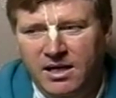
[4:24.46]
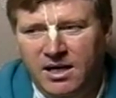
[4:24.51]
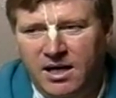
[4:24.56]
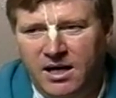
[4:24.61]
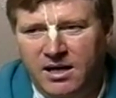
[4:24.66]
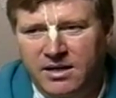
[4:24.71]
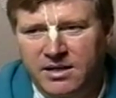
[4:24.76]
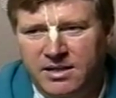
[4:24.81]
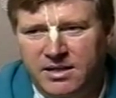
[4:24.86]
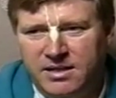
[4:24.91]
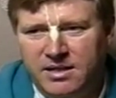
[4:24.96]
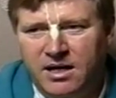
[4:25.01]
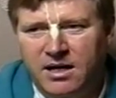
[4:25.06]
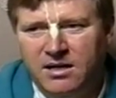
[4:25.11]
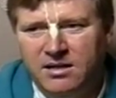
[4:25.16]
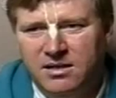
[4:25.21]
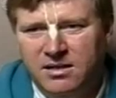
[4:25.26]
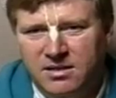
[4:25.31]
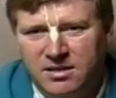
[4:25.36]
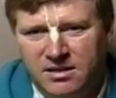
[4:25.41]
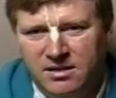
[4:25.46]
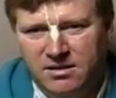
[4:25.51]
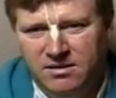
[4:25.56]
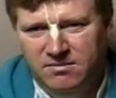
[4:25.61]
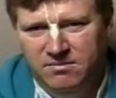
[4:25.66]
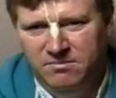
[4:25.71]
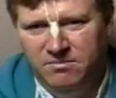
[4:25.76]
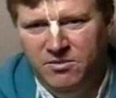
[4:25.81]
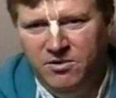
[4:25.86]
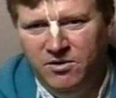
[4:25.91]
And it started
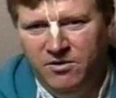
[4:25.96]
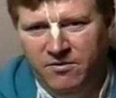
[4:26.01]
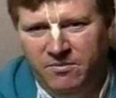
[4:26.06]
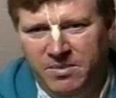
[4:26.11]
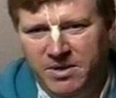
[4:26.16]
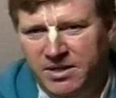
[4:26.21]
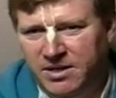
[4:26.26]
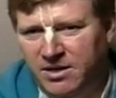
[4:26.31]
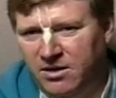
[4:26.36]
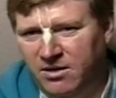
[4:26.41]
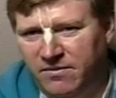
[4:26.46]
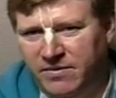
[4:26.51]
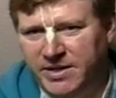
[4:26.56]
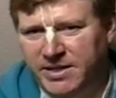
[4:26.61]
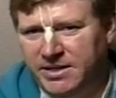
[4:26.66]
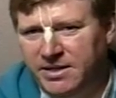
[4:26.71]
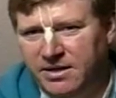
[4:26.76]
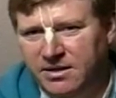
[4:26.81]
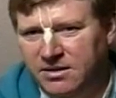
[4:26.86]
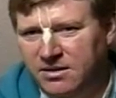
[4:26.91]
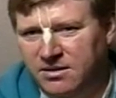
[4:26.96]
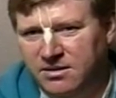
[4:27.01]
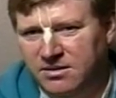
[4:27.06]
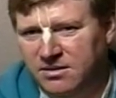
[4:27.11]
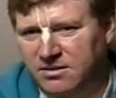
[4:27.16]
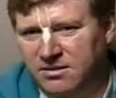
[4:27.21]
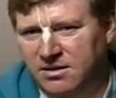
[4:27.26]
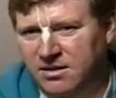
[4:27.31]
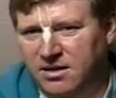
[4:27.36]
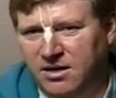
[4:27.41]
to move, but then all of a sudden,
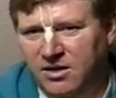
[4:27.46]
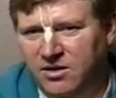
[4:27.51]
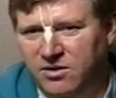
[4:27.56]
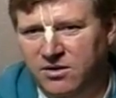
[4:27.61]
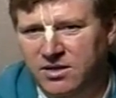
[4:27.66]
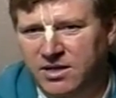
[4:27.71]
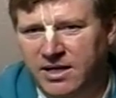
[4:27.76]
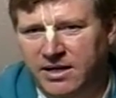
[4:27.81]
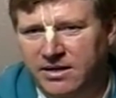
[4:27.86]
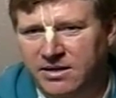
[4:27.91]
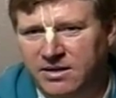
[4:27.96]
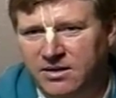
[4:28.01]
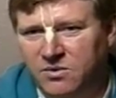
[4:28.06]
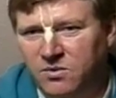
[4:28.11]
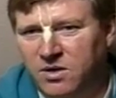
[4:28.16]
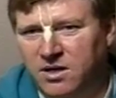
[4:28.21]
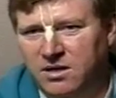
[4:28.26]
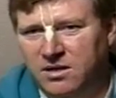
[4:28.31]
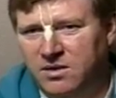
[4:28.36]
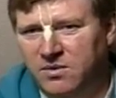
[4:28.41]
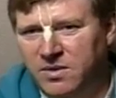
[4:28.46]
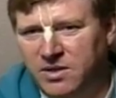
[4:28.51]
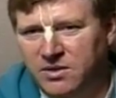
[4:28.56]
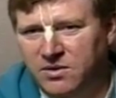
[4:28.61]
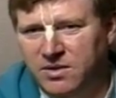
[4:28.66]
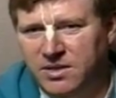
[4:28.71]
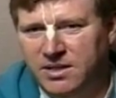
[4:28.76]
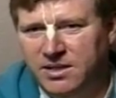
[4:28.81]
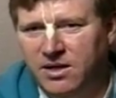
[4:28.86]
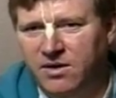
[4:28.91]
he couldn't get it to work. There was
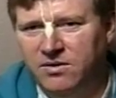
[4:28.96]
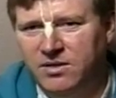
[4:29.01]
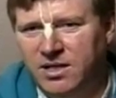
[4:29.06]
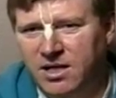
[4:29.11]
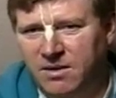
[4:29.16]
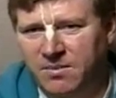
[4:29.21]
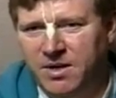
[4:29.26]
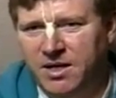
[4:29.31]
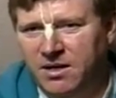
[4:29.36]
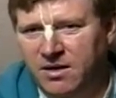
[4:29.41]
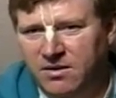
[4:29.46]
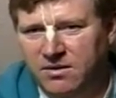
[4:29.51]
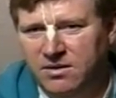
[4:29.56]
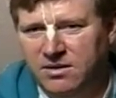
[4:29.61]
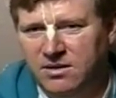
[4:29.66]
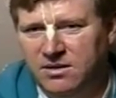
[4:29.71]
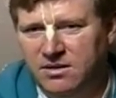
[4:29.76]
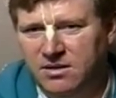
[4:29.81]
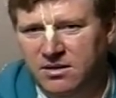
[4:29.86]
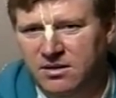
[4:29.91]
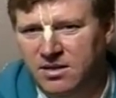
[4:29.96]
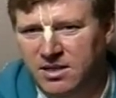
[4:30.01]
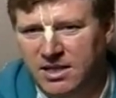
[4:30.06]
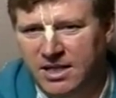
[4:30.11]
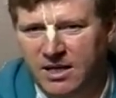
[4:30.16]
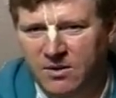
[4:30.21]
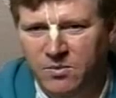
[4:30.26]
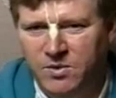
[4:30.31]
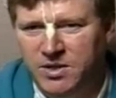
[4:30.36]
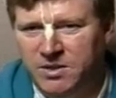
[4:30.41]
no sound coming out. The
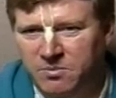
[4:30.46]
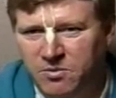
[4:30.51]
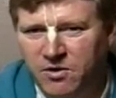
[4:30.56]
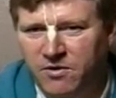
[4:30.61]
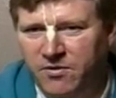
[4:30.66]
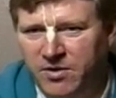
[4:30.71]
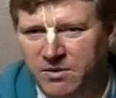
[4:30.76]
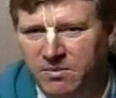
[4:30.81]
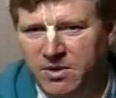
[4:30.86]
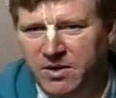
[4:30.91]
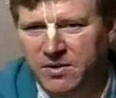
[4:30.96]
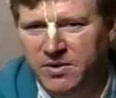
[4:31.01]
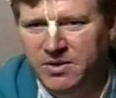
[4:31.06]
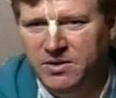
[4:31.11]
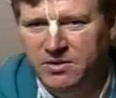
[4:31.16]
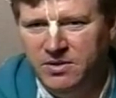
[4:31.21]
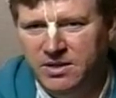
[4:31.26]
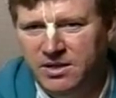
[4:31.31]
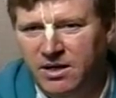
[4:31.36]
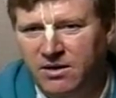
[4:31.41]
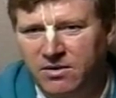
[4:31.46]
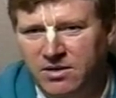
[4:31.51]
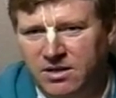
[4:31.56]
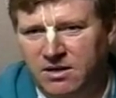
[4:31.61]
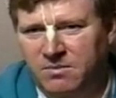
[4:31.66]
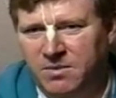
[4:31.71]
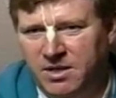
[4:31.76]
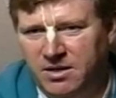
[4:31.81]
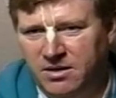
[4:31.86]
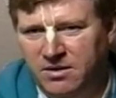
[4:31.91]
tape was moving, but there was no sound
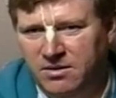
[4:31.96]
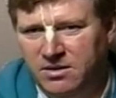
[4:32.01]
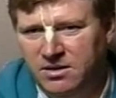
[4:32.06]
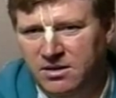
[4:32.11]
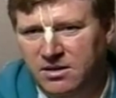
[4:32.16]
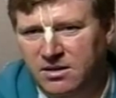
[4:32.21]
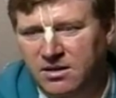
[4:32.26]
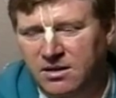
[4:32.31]
coming out.